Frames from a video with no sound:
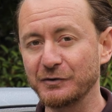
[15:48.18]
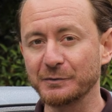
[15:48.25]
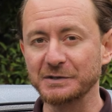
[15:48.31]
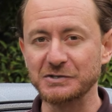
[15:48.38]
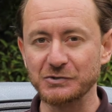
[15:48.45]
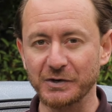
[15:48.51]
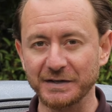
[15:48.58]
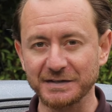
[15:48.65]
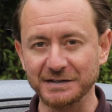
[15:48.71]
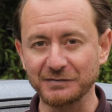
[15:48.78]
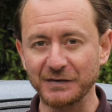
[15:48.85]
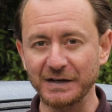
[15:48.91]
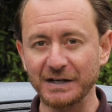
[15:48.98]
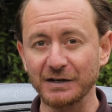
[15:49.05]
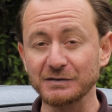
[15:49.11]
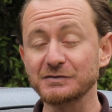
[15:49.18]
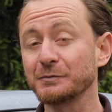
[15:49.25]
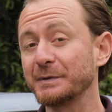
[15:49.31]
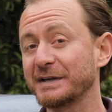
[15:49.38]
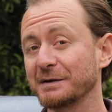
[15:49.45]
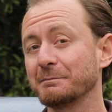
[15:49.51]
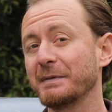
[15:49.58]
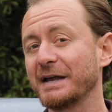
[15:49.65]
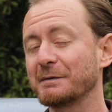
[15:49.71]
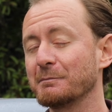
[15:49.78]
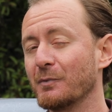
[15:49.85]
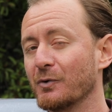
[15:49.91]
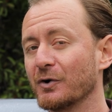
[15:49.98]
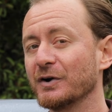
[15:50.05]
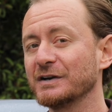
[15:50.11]
if you enjoyed this video so we can make
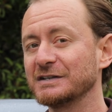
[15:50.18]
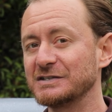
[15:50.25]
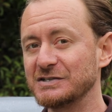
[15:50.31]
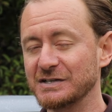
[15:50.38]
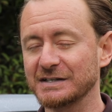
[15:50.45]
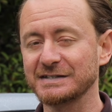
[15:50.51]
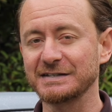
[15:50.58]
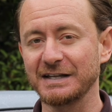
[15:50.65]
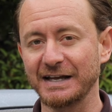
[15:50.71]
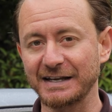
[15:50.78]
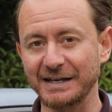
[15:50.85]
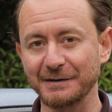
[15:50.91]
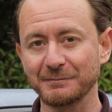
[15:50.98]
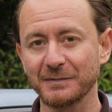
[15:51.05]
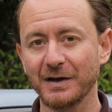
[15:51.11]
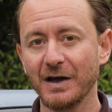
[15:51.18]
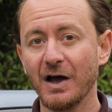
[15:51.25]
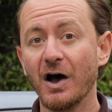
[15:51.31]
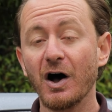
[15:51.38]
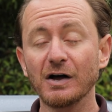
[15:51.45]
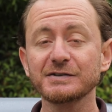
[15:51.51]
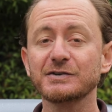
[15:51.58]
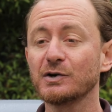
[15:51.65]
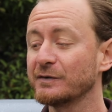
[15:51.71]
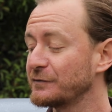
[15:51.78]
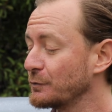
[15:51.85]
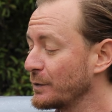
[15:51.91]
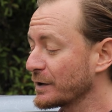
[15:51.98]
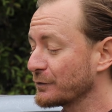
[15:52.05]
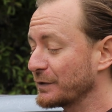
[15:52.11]
more just like it. Also,
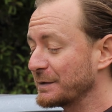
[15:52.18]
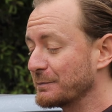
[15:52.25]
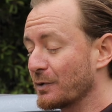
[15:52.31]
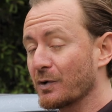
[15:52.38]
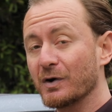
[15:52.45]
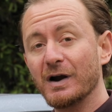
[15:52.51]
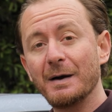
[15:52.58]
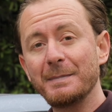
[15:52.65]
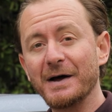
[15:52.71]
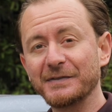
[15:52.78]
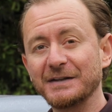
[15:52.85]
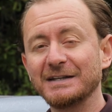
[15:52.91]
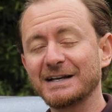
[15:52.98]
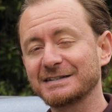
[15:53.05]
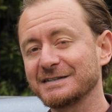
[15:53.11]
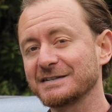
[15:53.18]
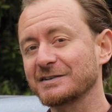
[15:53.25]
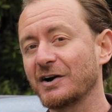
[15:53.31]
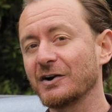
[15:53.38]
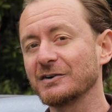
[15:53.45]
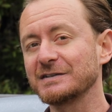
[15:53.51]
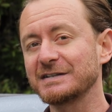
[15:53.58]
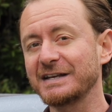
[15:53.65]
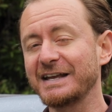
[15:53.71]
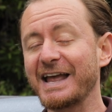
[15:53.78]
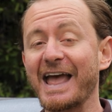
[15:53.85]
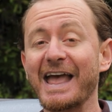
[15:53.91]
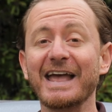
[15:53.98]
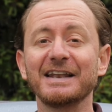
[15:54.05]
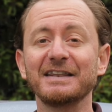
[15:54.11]
if you want to read more about the Lexus
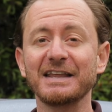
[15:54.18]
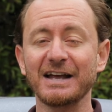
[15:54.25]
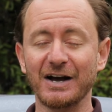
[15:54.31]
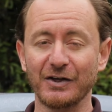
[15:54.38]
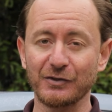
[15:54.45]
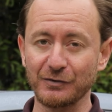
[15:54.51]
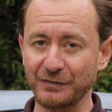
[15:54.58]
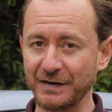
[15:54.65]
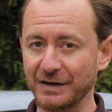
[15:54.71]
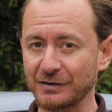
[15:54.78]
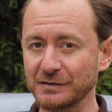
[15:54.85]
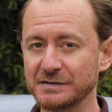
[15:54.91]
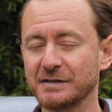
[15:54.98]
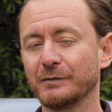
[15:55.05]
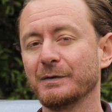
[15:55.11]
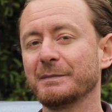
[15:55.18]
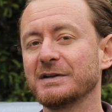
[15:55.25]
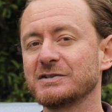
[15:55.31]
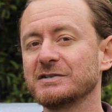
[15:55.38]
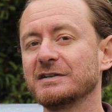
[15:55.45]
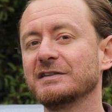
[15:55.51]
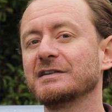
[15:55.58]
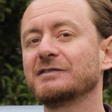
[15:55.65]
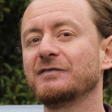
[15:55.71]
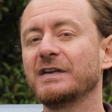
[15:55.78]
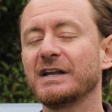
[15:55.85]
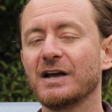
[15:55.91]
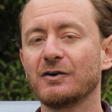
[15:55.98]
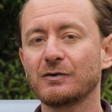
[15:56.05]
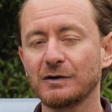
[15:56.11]
RZ and the other vehicles that we mentioned in this
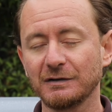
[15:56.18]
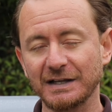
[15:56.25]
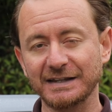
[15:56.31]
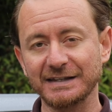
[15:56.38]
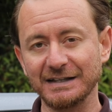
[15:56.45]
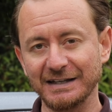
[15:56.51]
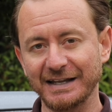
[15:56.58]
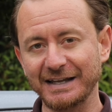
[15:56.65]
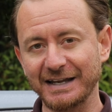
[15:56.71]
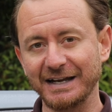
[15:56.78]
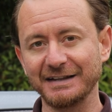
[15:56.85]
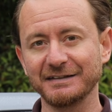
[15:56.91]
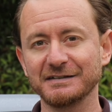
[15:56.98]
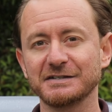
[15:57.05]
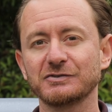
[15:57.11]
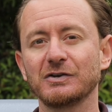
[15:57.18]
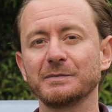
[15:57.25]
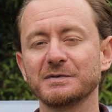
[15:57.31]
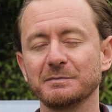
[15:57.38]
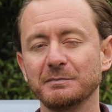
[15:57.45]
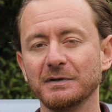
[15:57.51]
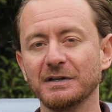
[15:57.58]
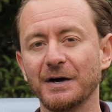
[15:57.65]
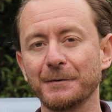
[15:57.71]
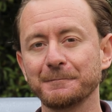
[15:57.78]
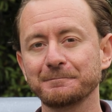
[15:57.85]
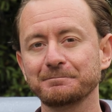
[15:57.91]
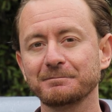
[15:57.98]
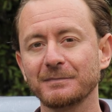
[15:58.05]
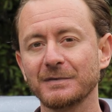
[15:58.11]
video, click the link in the description below.
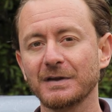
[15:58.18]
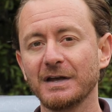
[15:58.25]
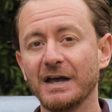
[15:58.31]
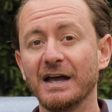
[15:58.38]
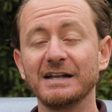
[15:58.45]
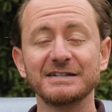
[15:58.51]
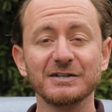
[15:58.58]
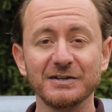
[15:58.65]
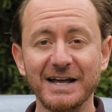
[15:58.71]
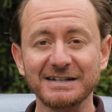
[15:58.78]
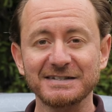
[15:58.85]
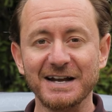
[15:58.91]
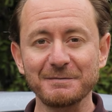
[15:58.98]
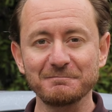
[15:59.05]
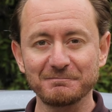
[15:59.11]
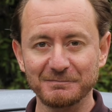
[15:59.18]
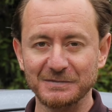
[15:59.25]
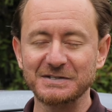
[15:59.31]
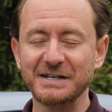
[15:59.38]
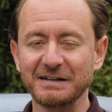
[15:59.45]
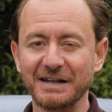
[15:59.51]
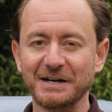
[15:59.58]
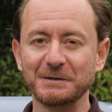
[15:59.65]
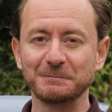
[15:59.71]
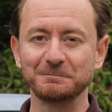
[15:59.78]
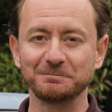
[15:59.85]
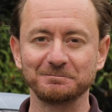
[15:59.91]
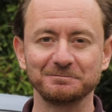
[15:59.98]
Until next time, see you later.